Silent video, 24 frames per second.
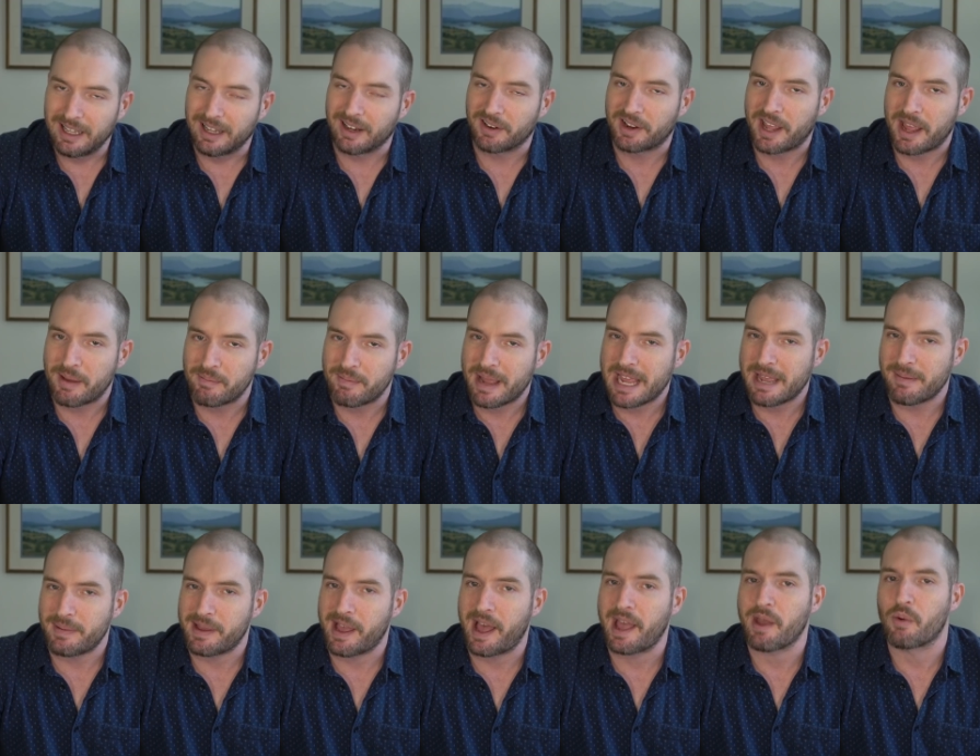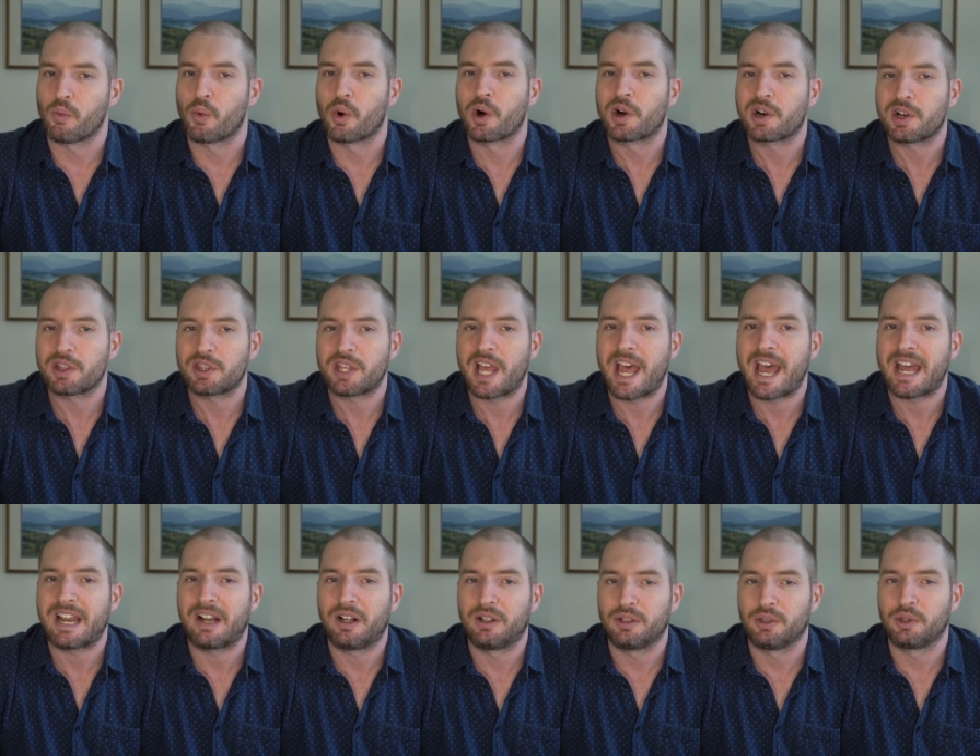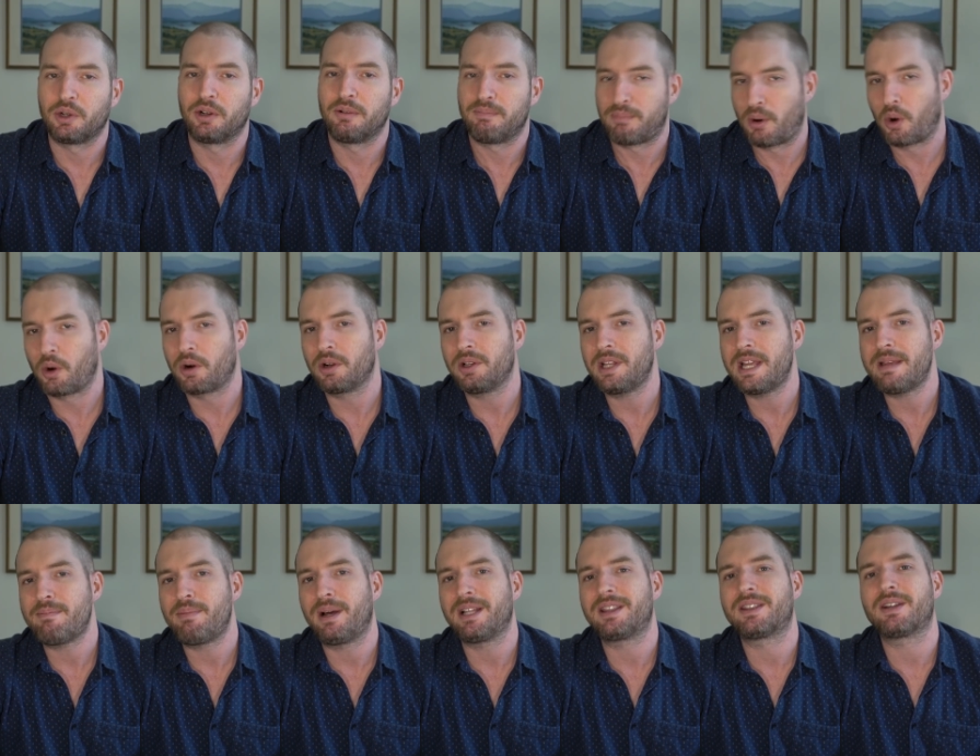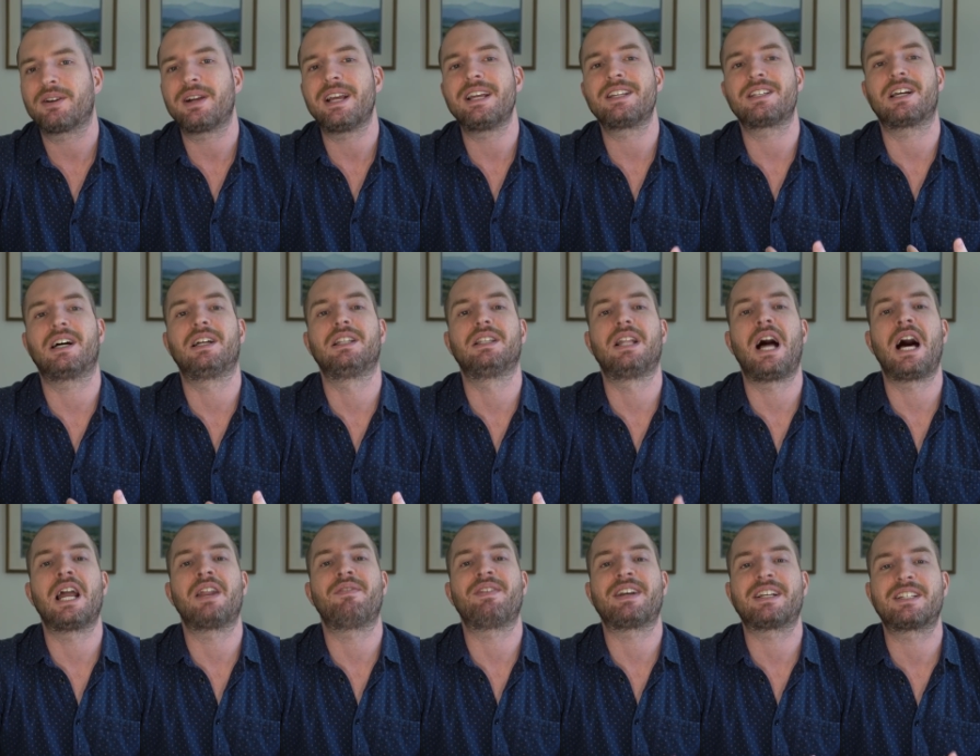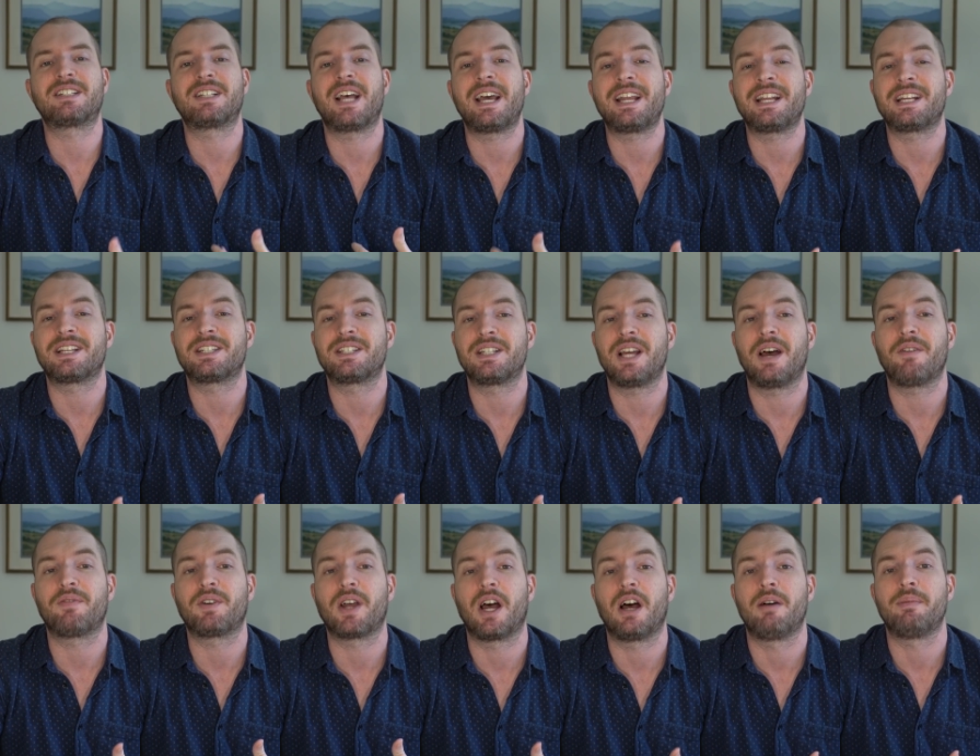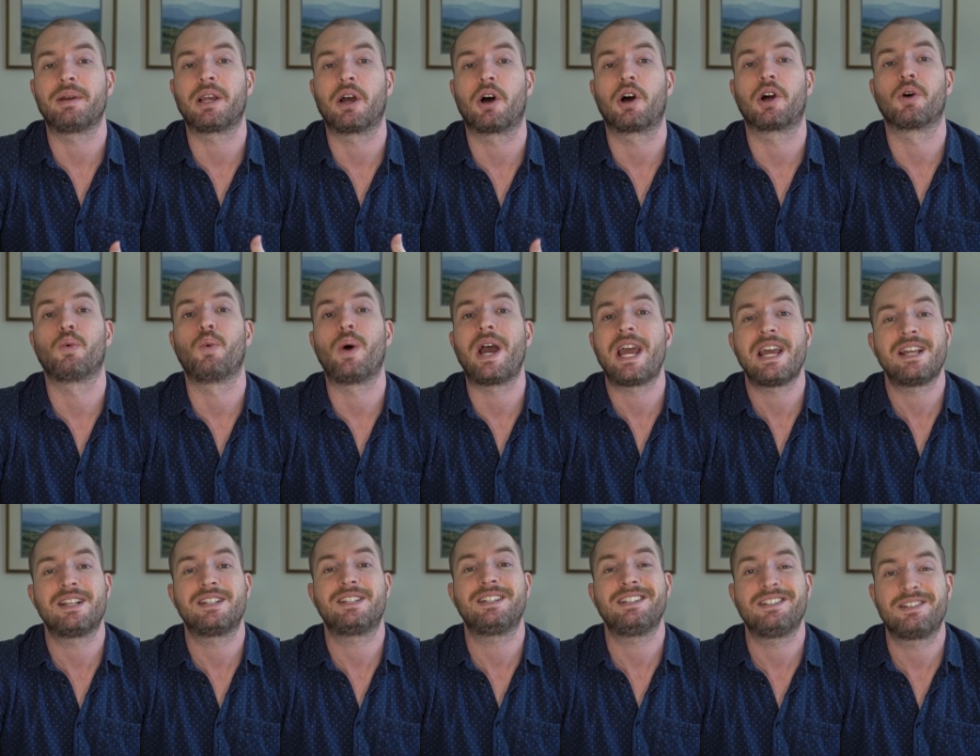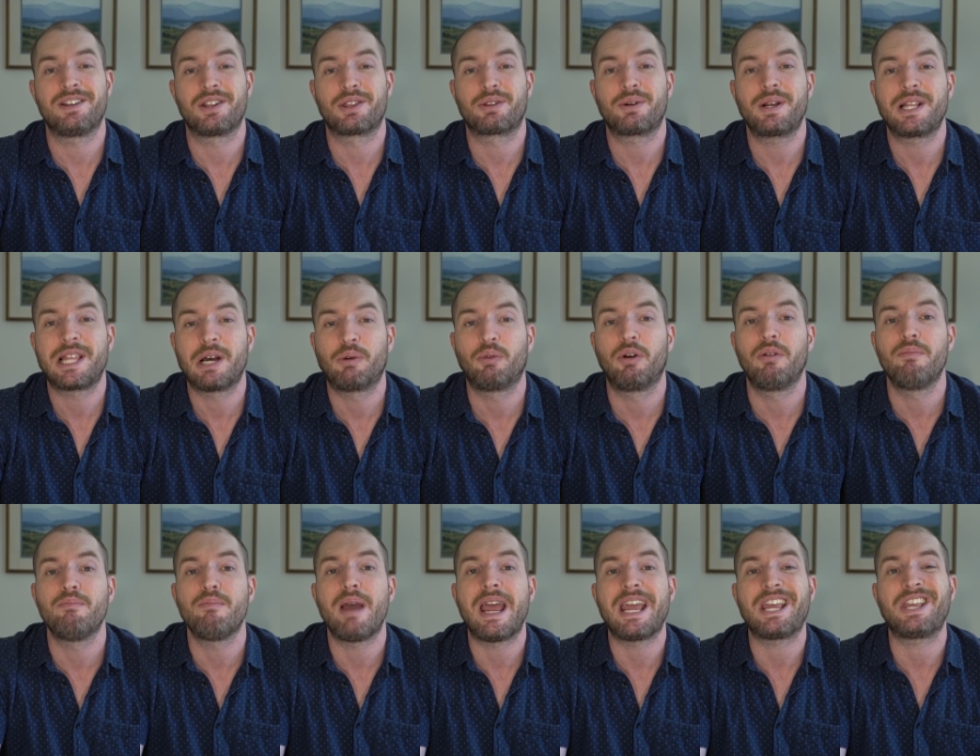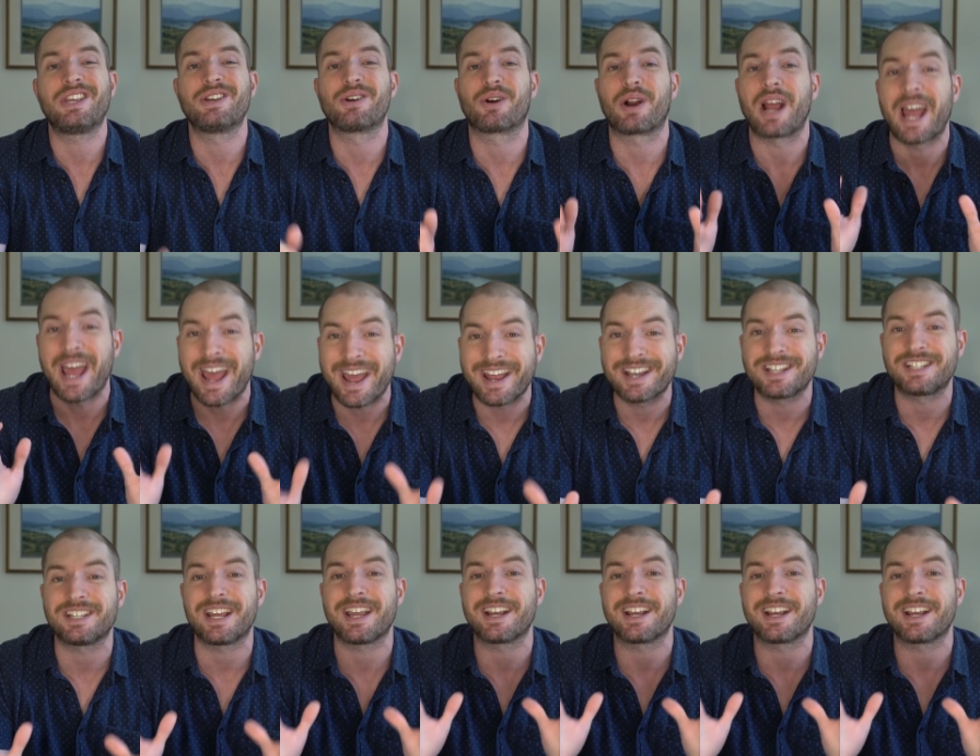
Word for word: Okay, maybe I worded that a little poorly, but there is a lot of exciting stuff coming our way in Season 3 that will make your heads